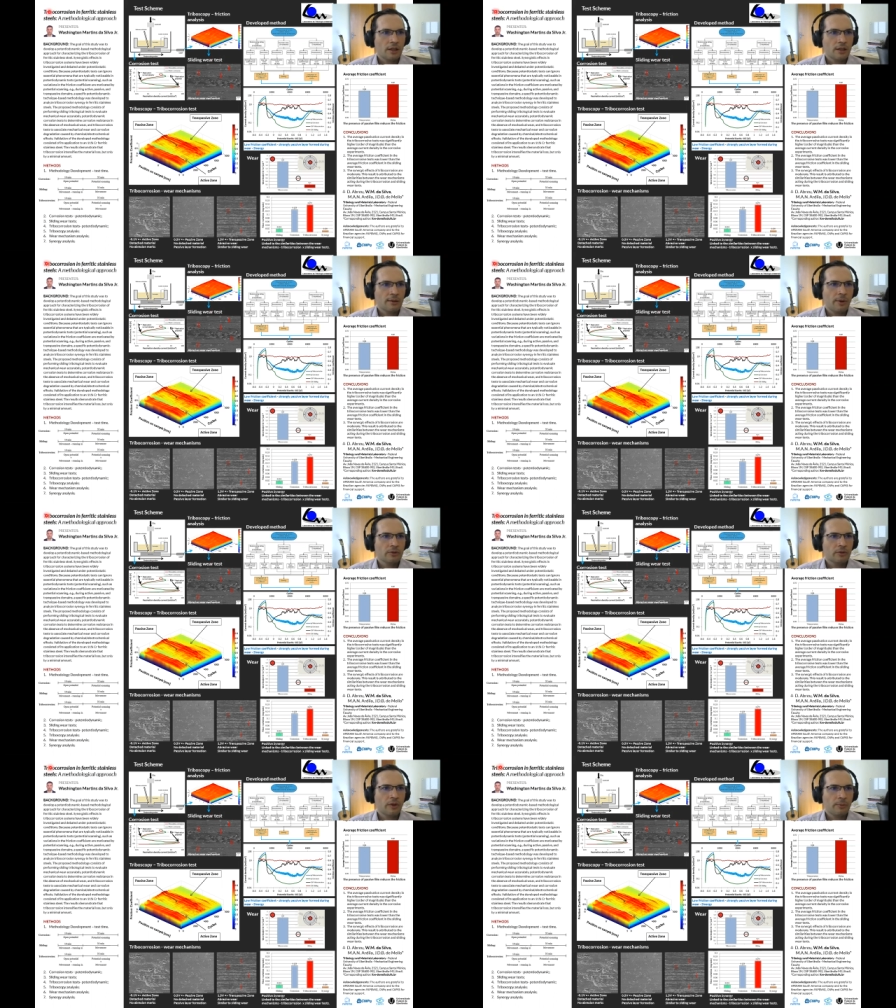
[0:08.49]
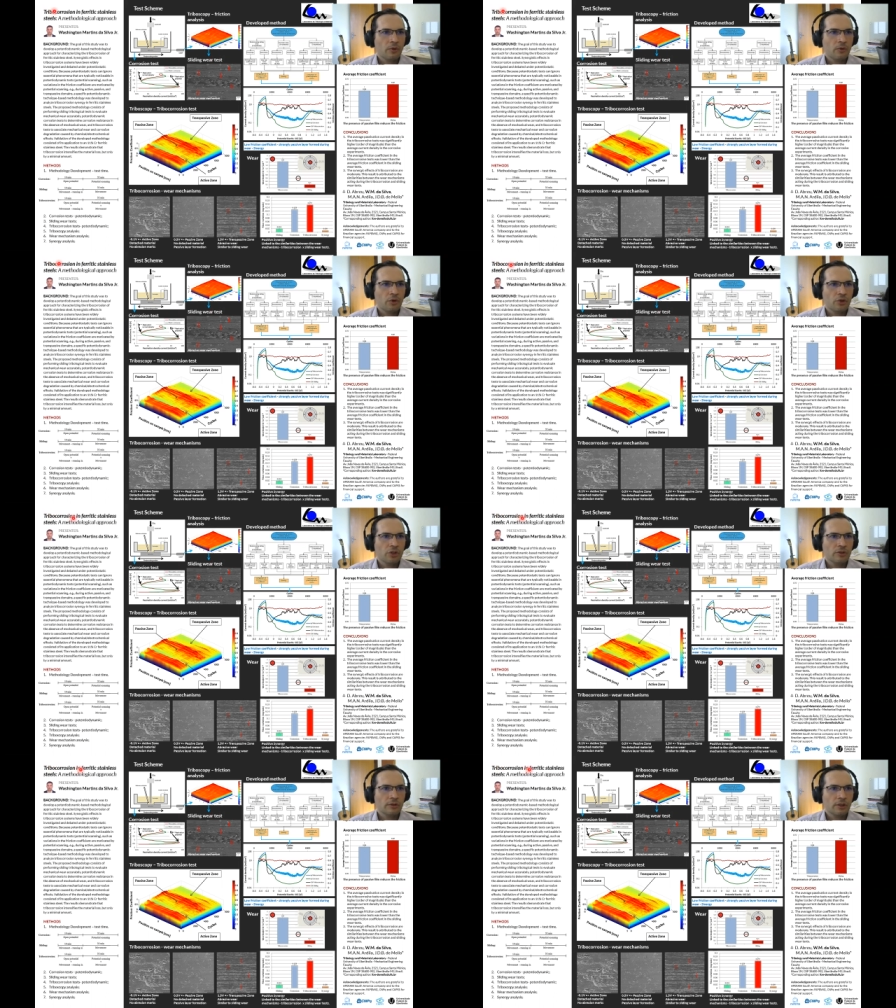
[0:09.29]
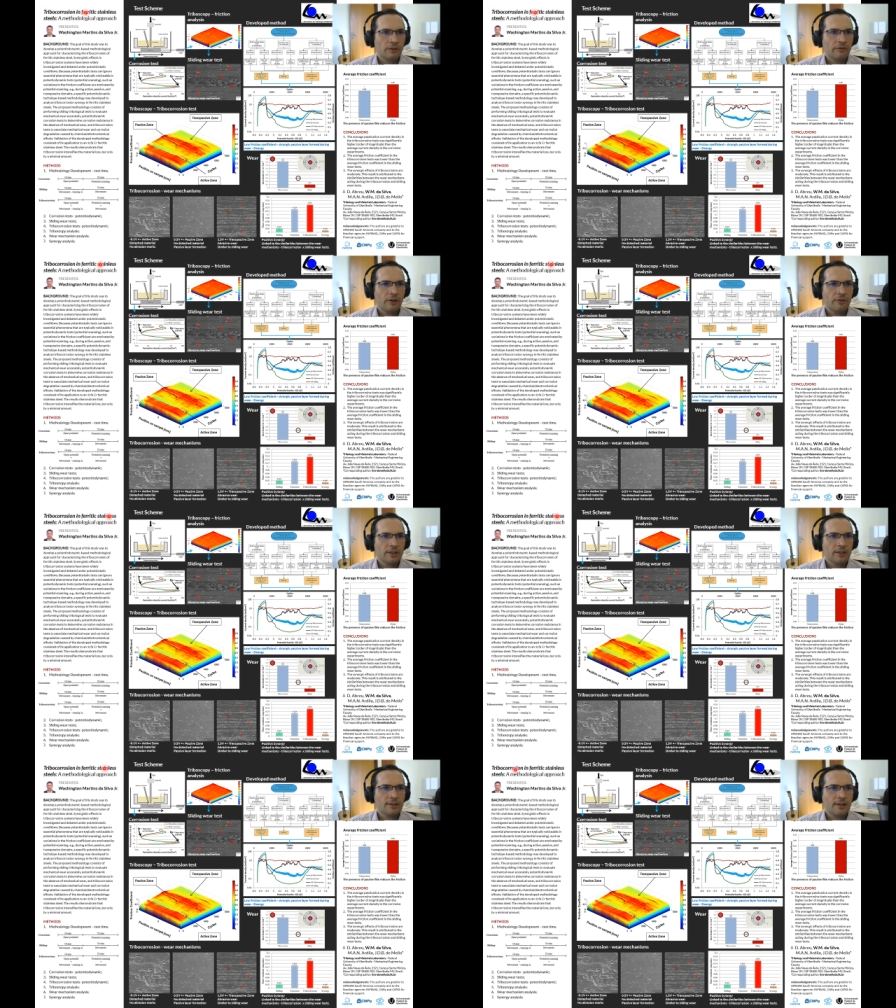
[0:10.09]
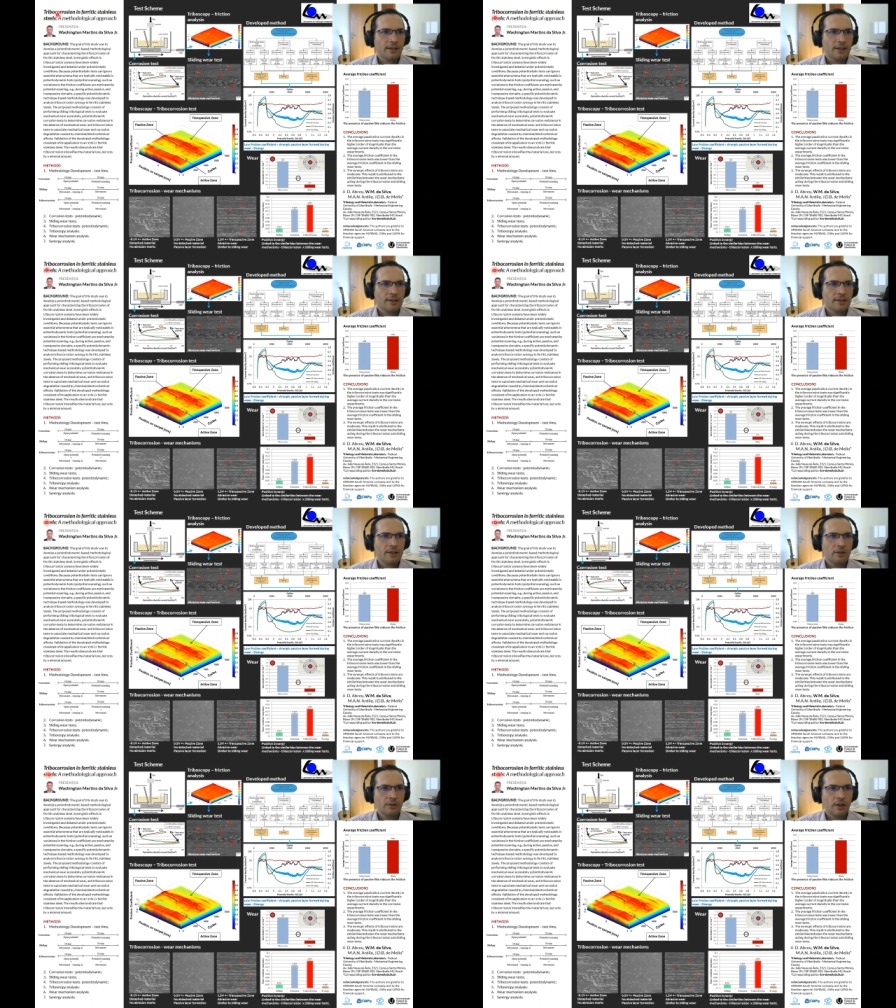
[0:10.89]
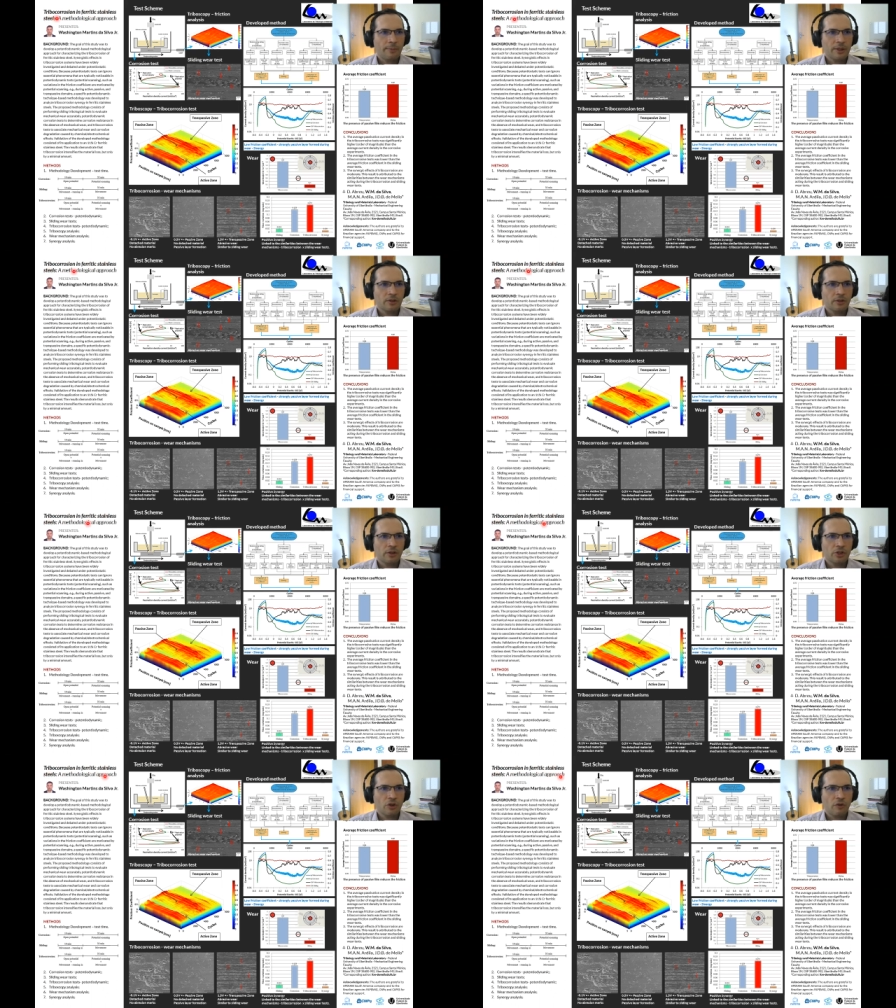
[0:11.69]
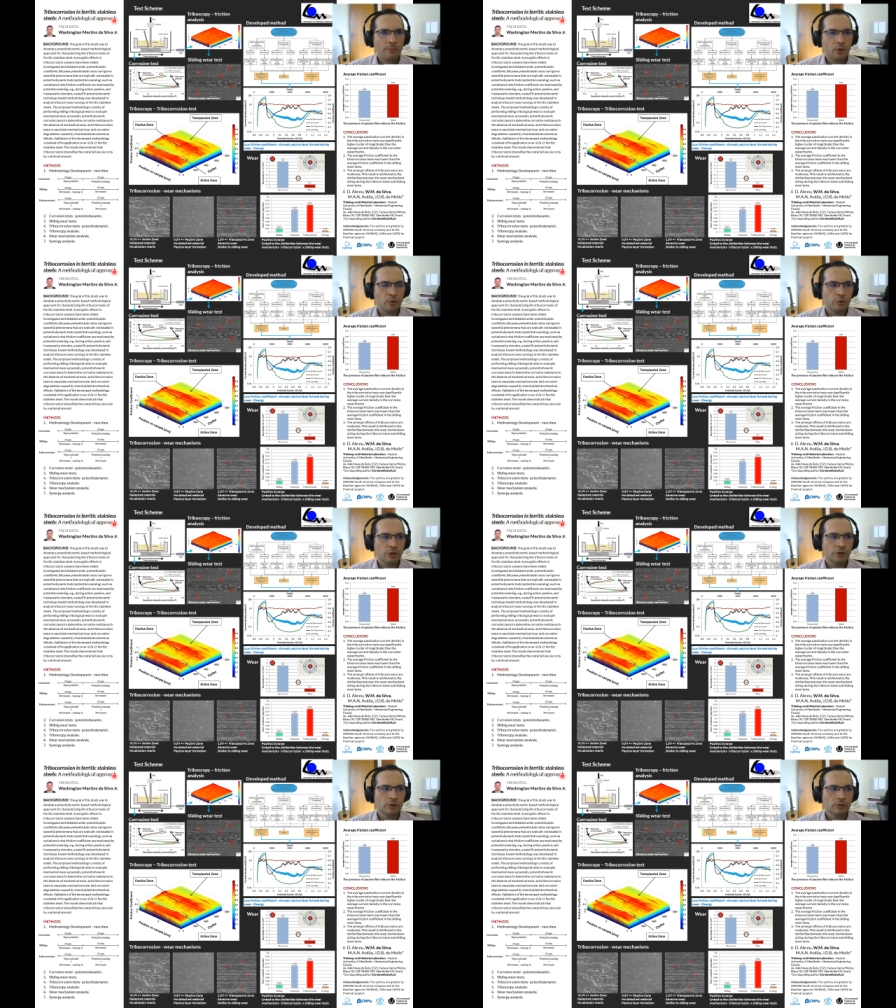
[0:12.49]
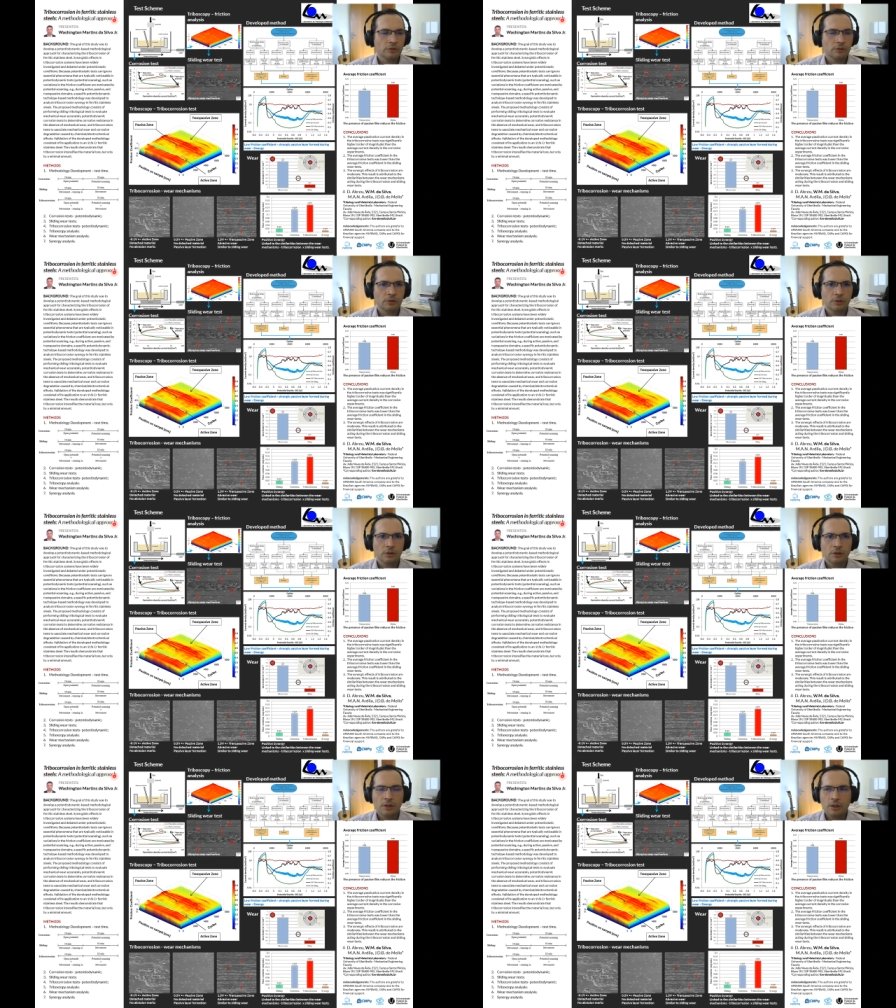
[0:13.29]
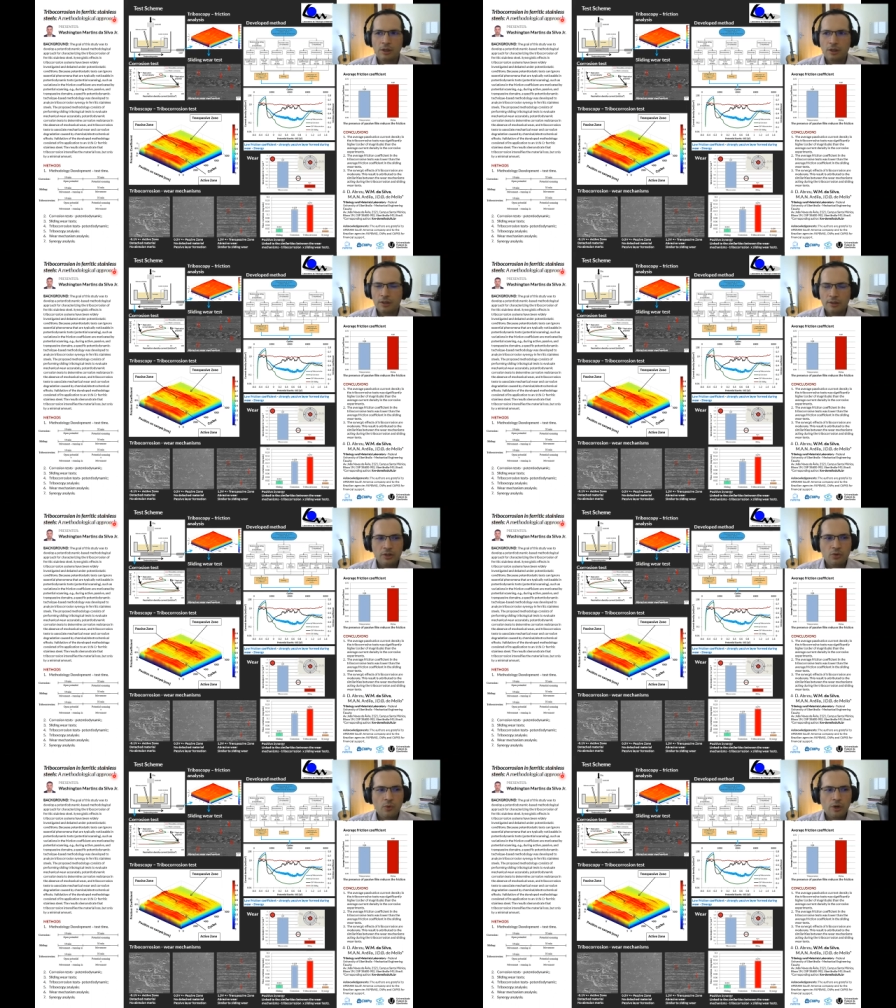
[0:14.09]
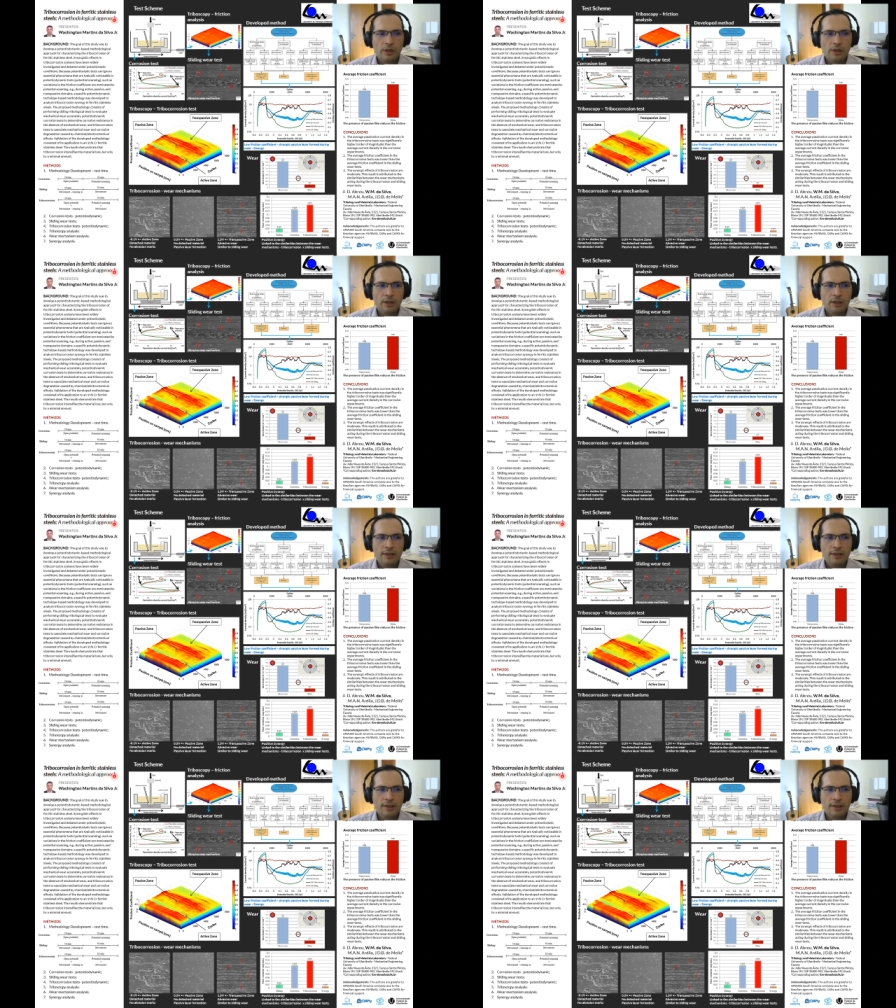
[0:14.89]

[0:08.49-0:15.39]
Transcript: is about tribocorrosion in ferrite stainless steel, a methodological approach. This work